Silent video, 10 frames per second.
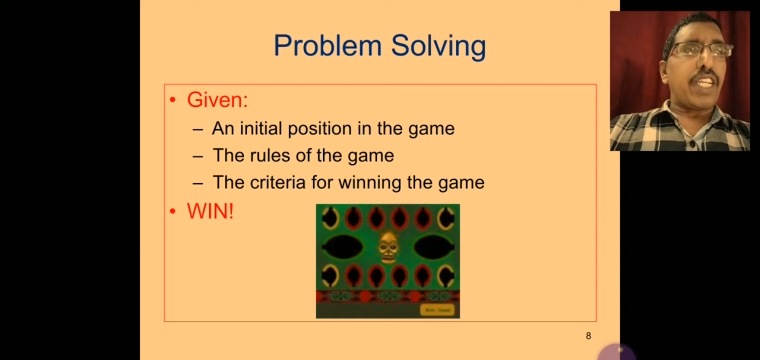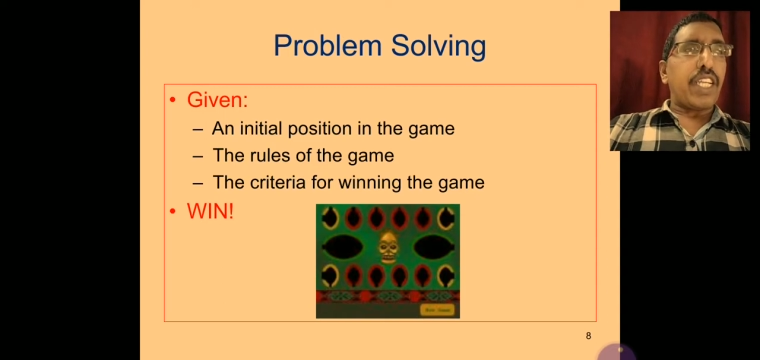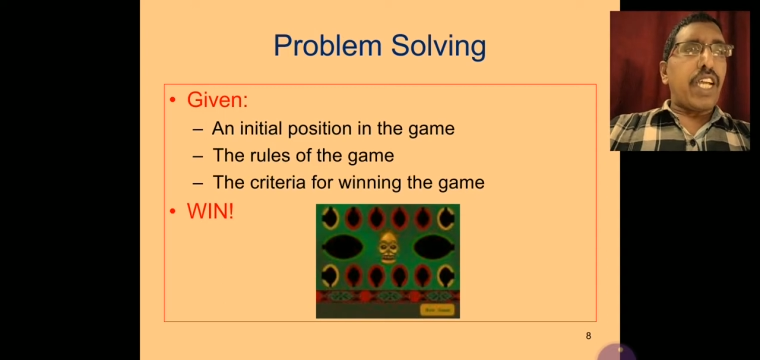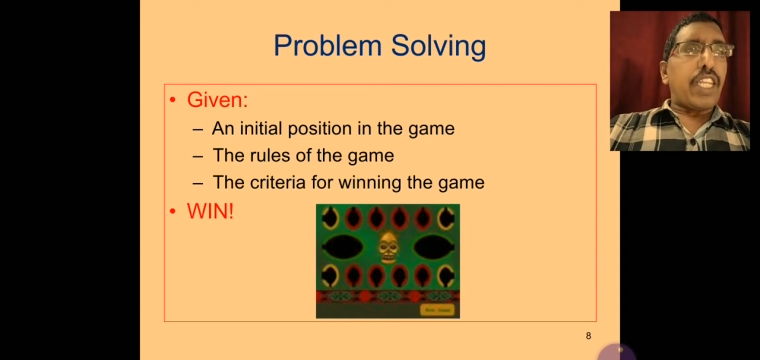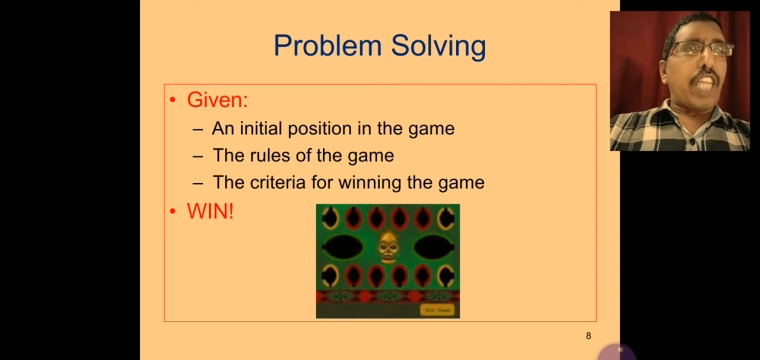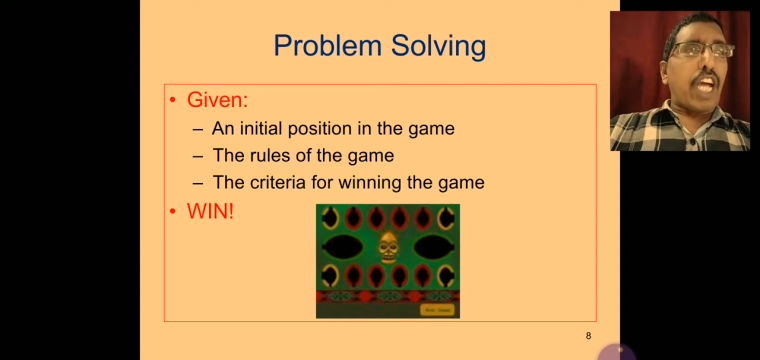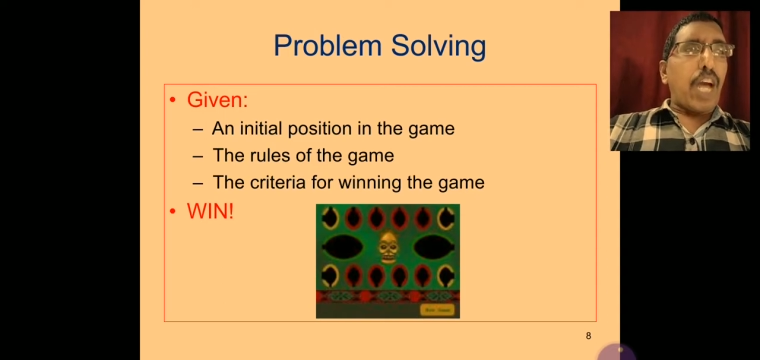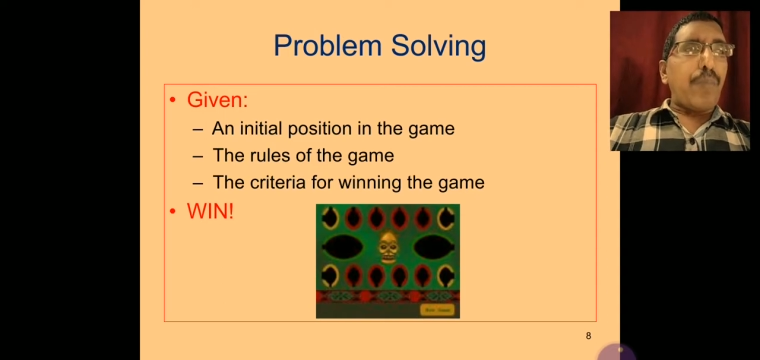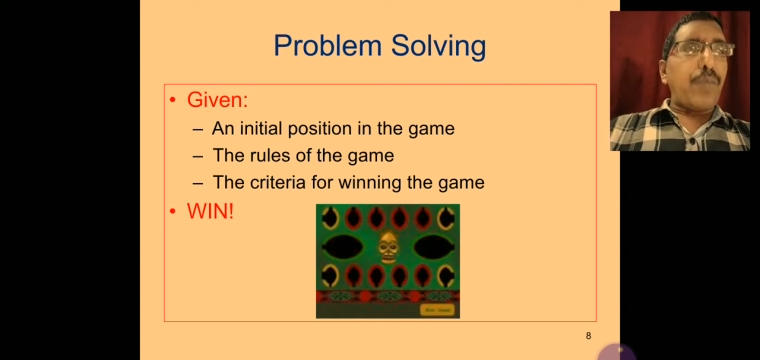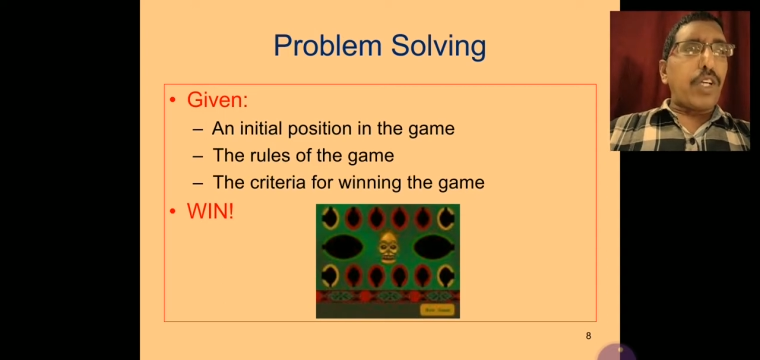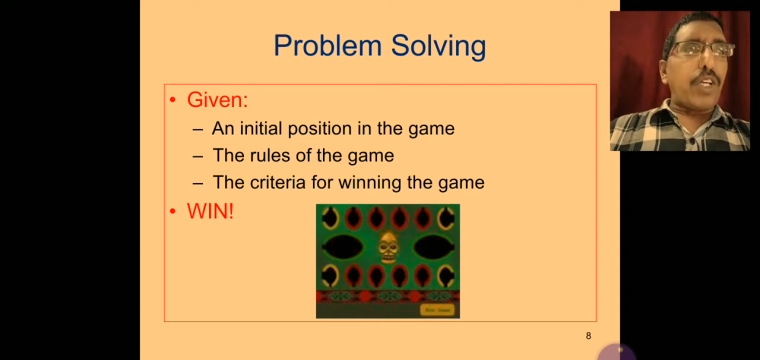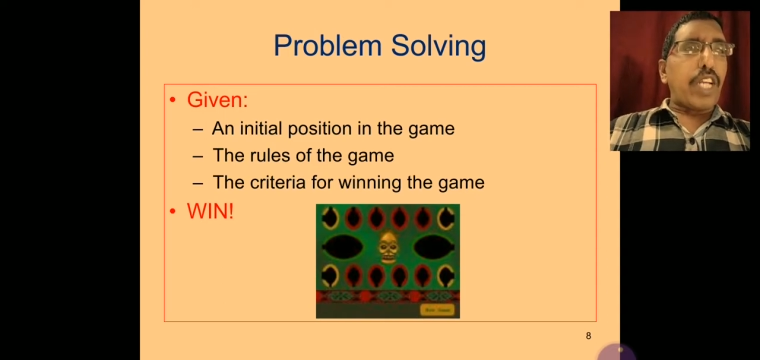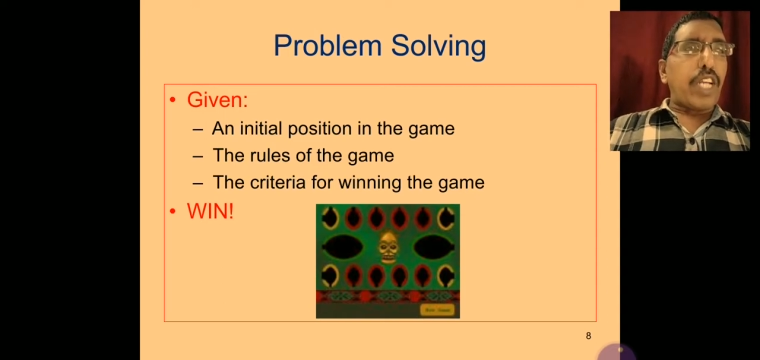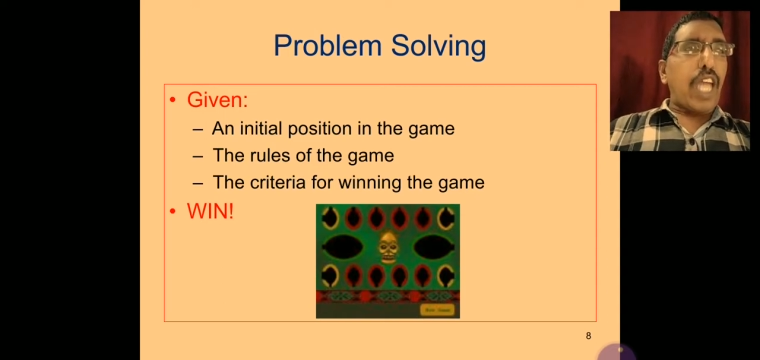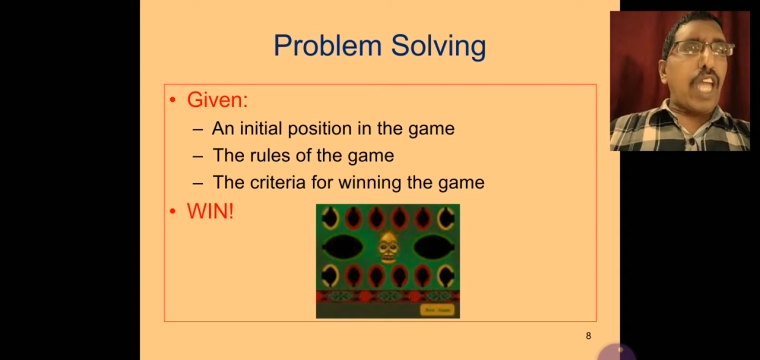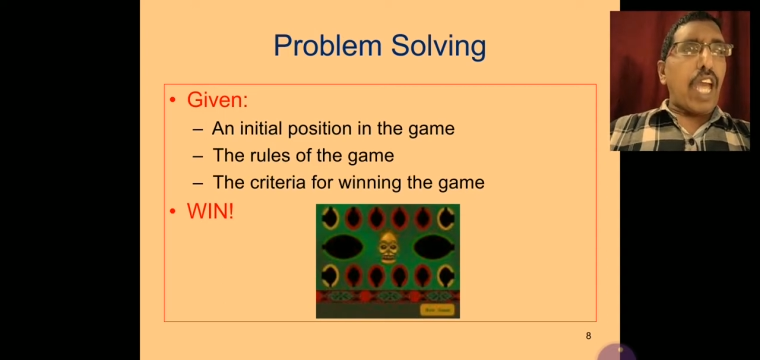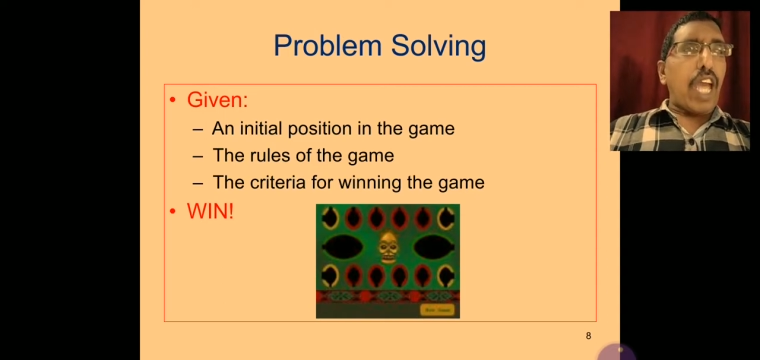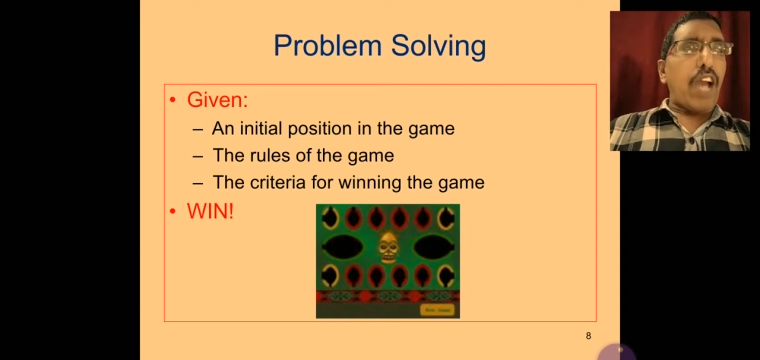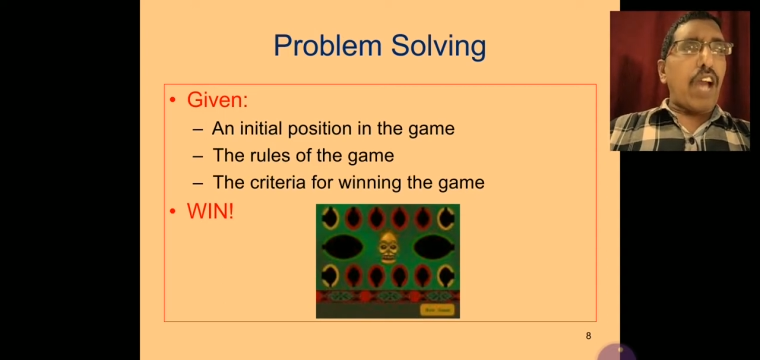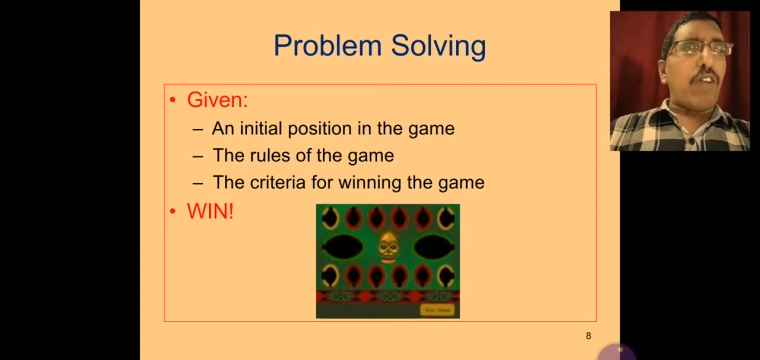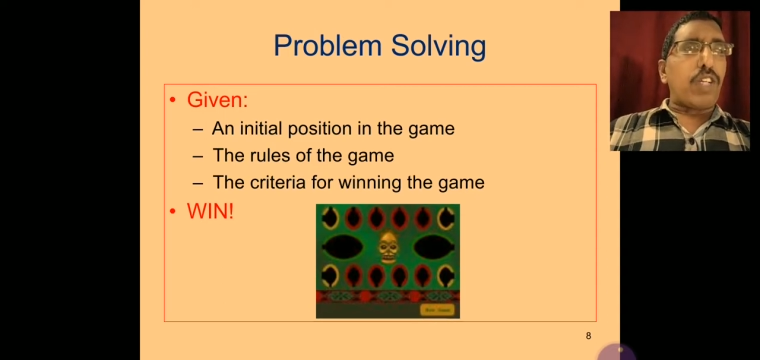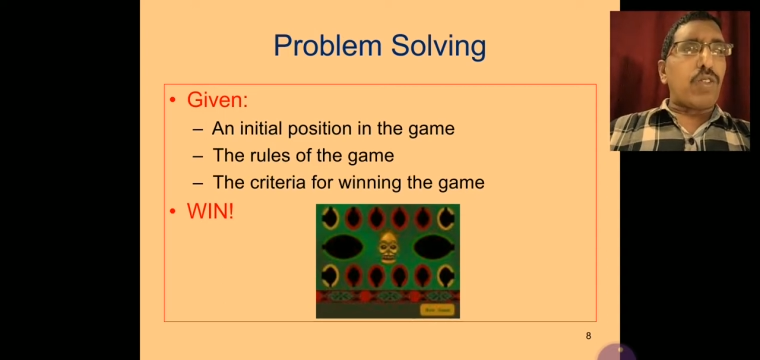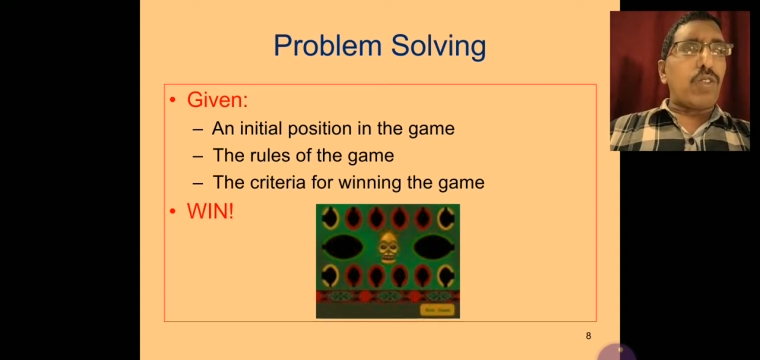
The computer have to